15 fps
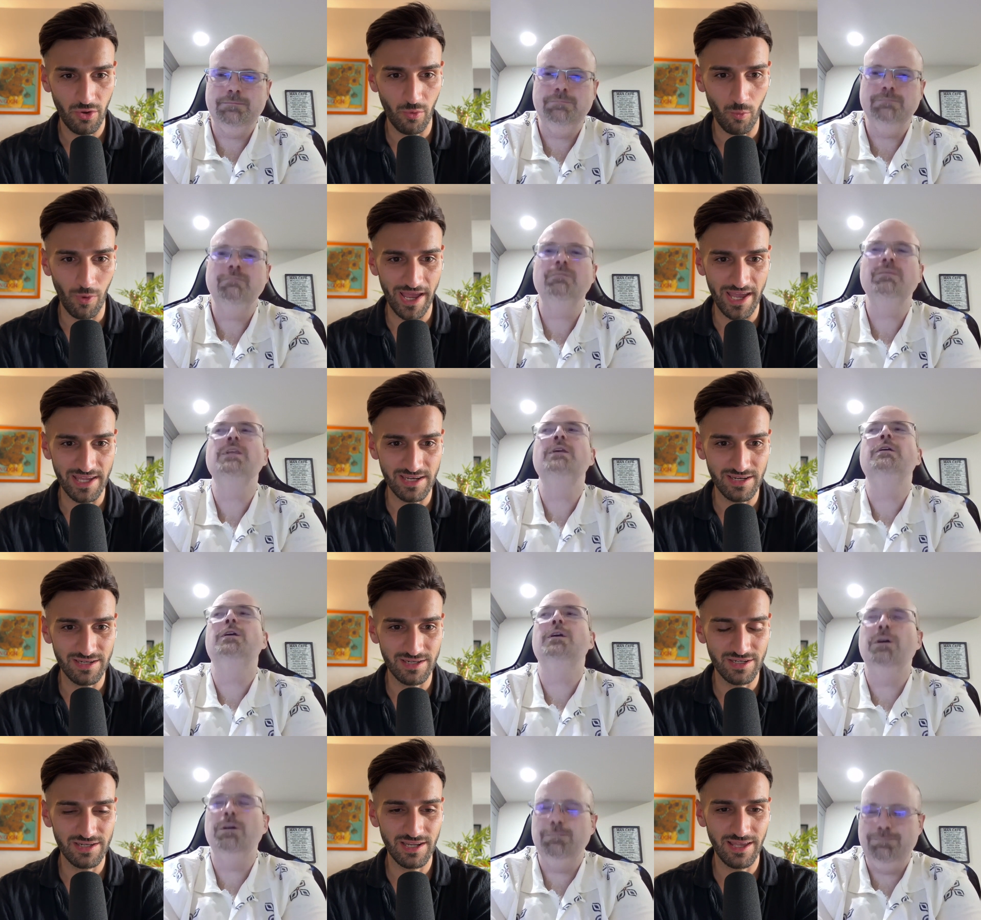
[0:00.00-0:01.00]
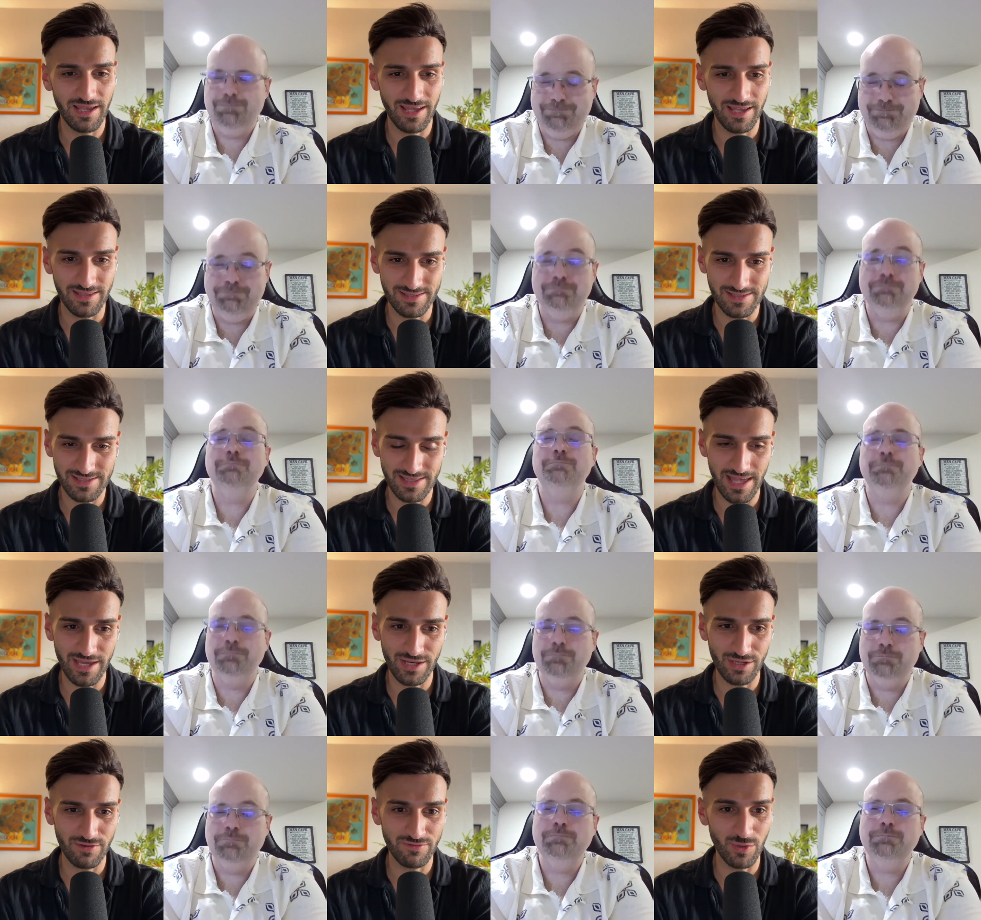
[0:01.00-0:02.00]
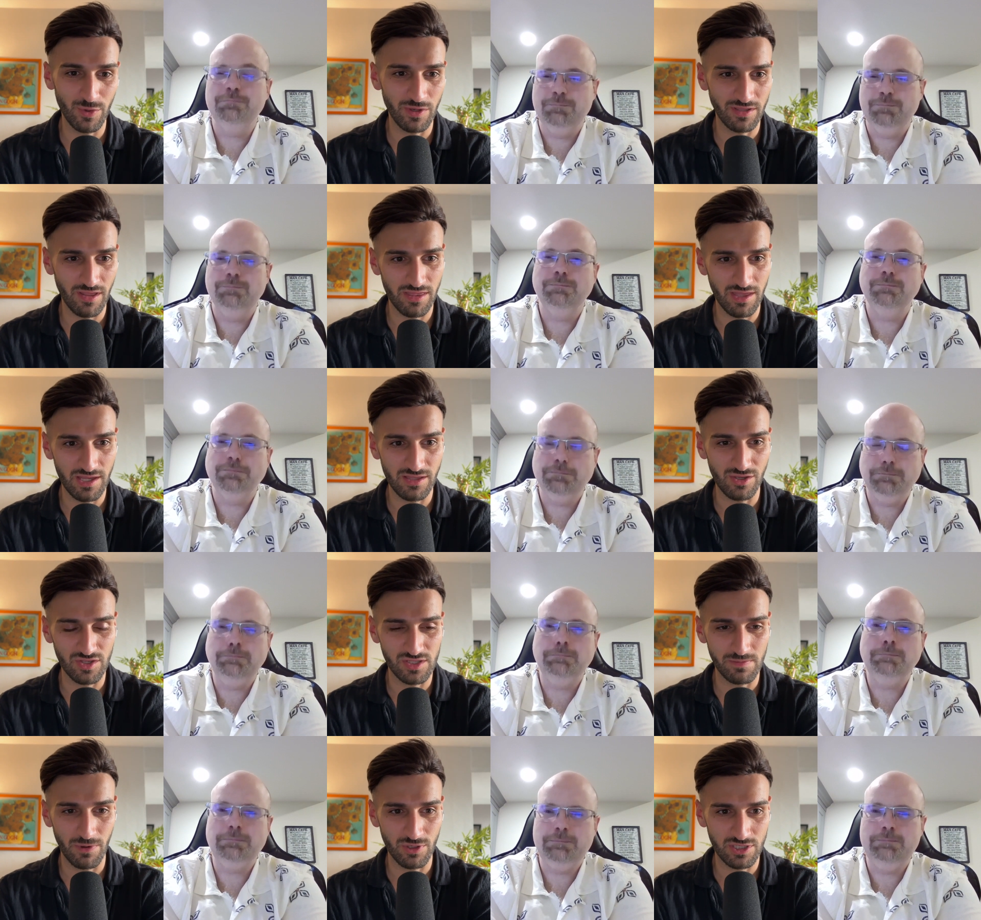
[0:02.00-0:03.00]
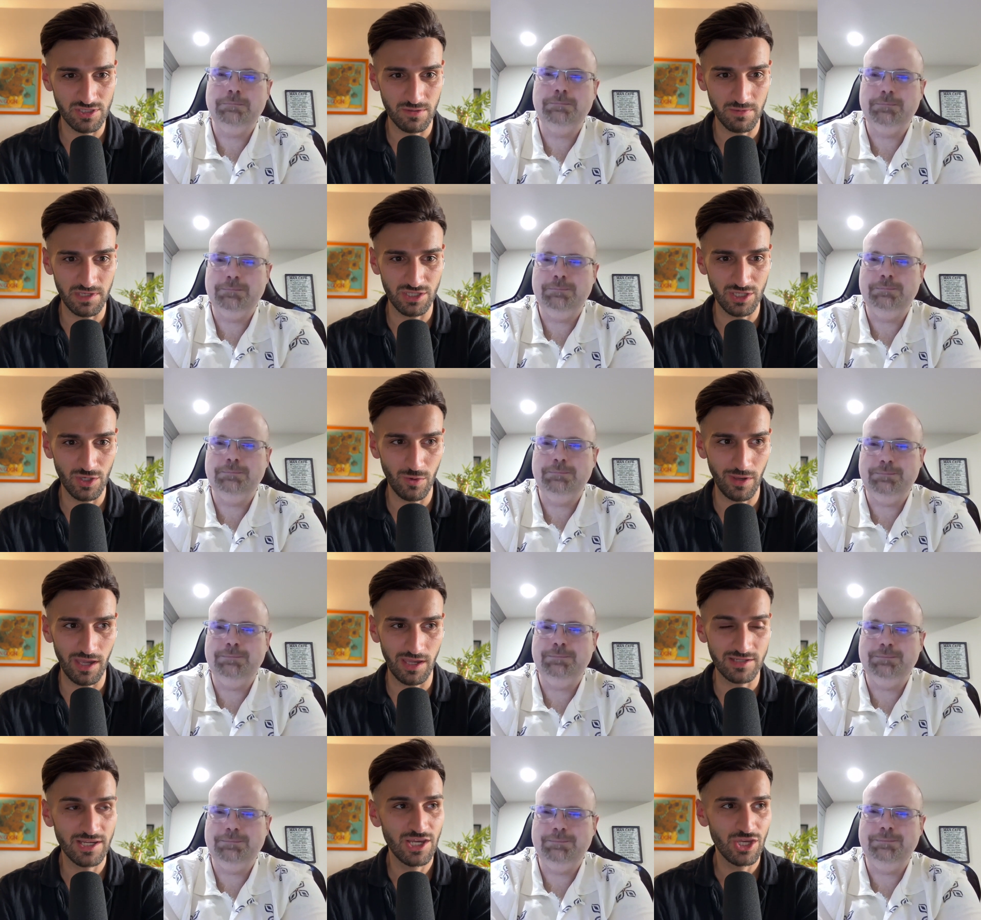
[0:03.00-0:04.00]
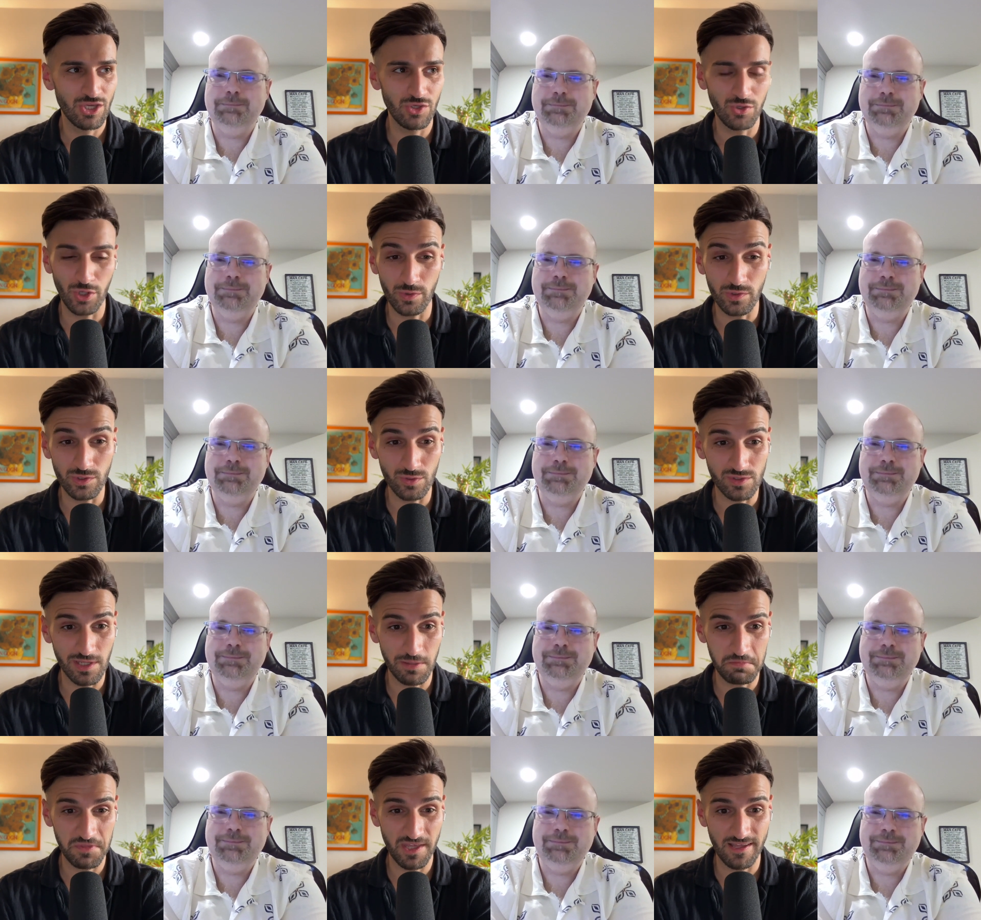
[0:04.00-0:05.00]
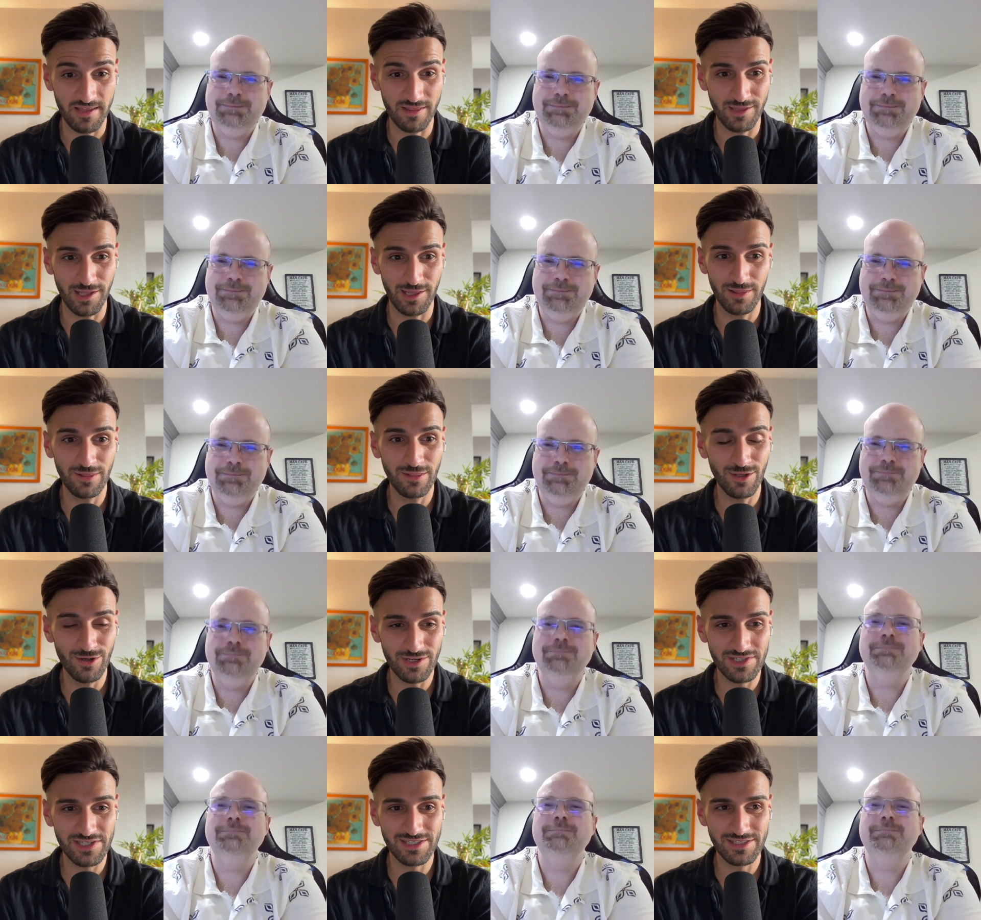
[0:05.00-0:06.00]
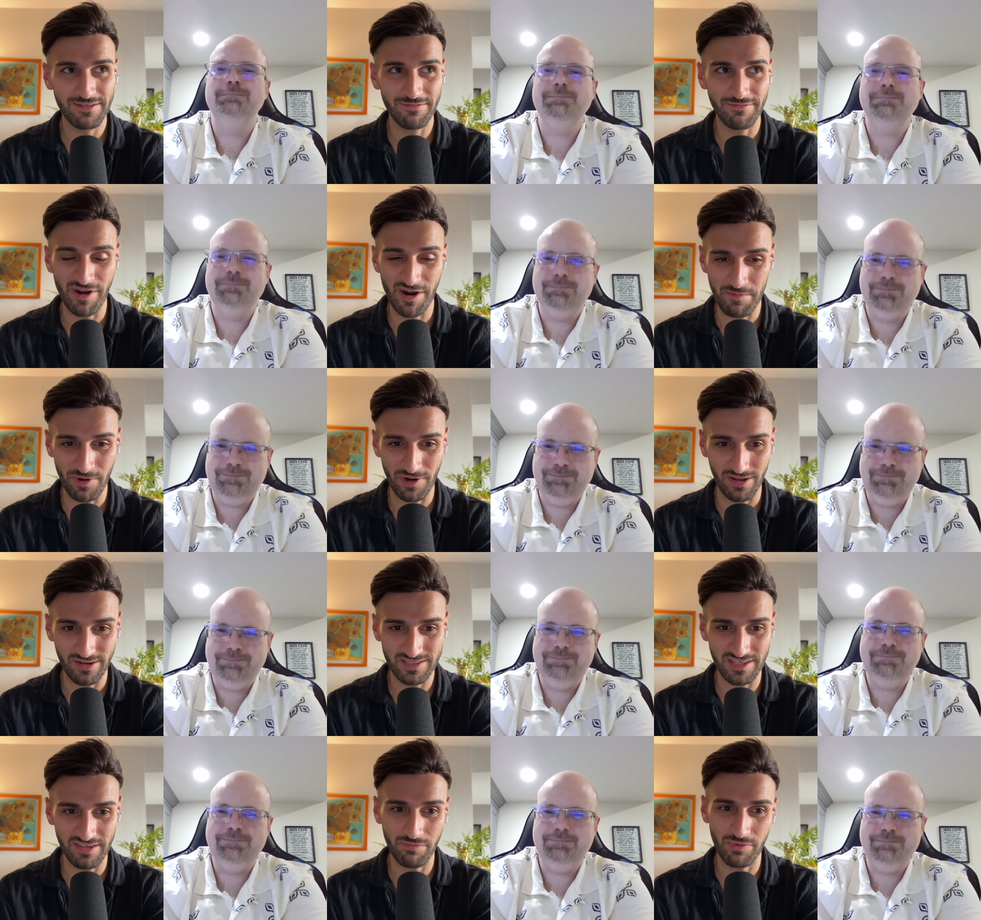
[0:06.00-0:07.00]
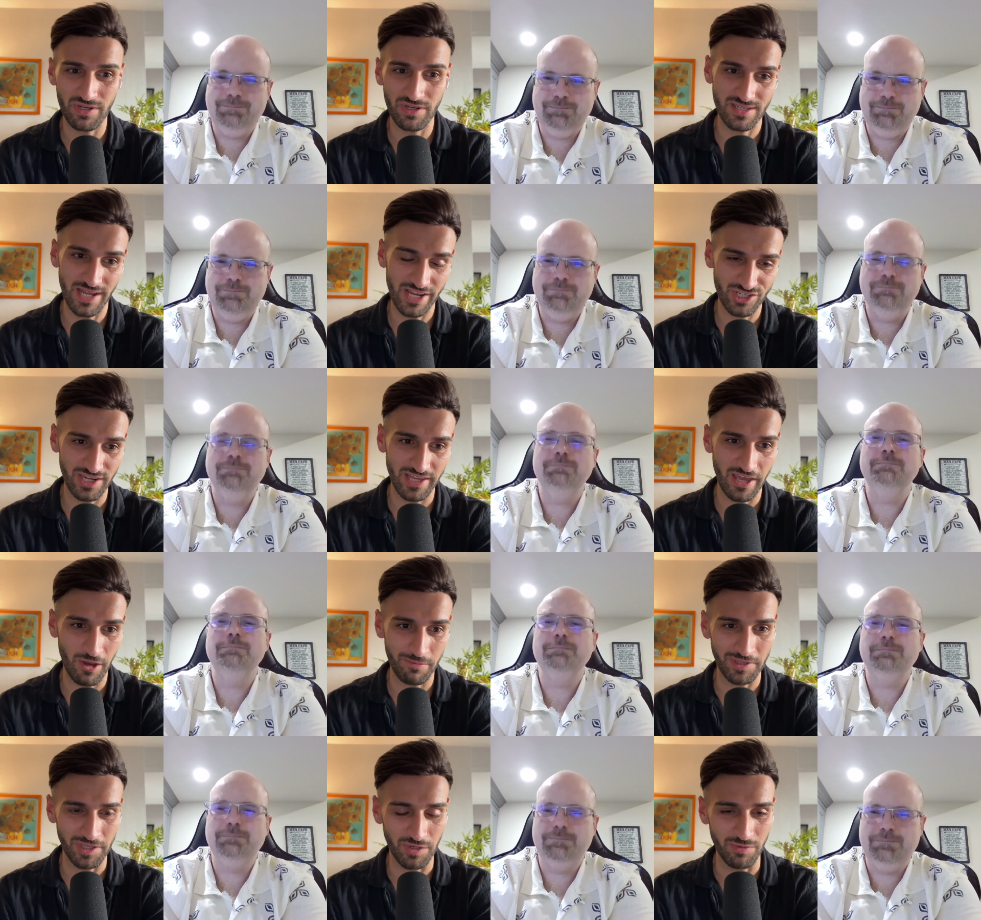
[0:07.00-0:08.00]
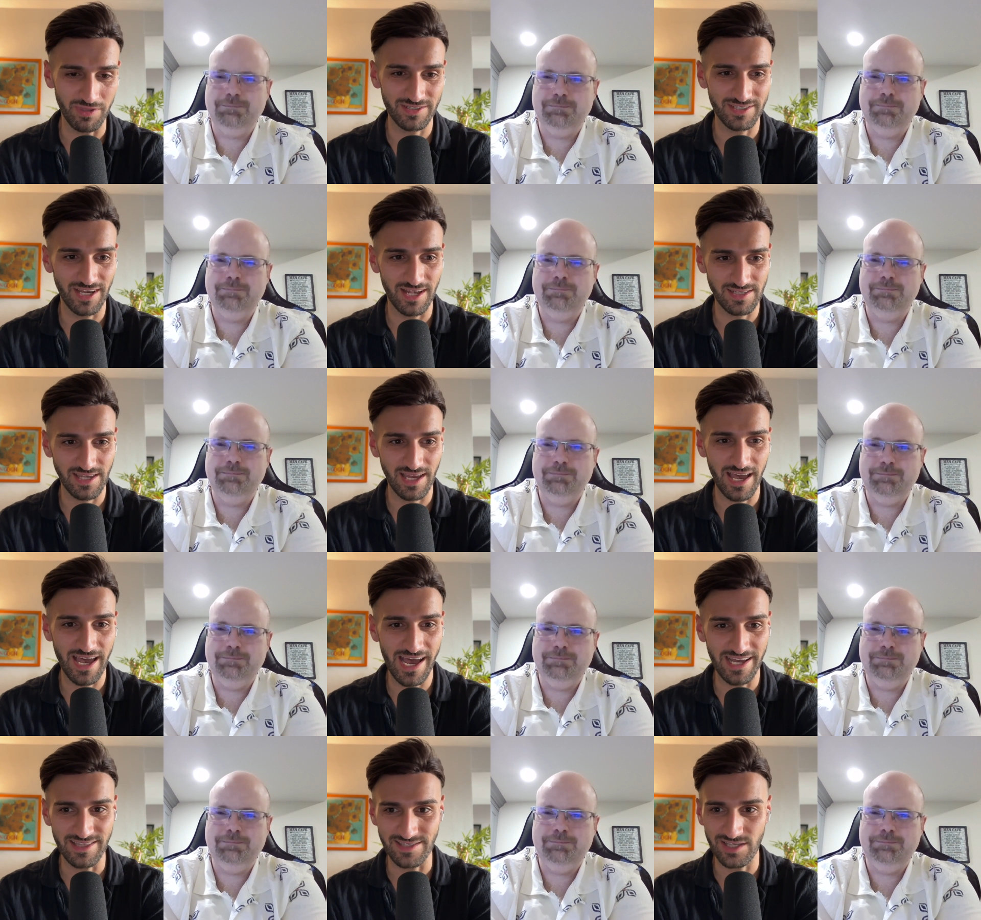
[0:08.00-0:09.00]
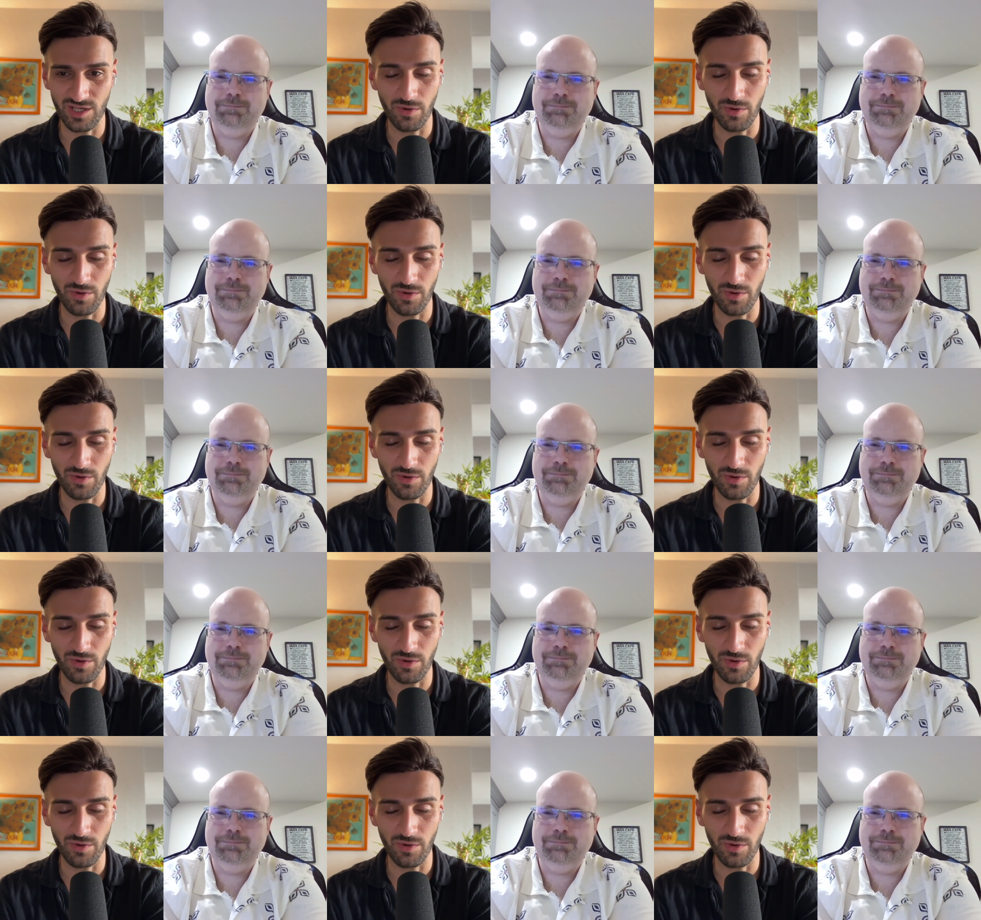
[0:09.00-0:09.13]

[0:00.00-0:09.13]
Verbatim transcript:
Speaker 1: When instead of doing the thing that you're supposed to be doing, you go and do something that looks very productive, but isn't actually helping you with the task at hand.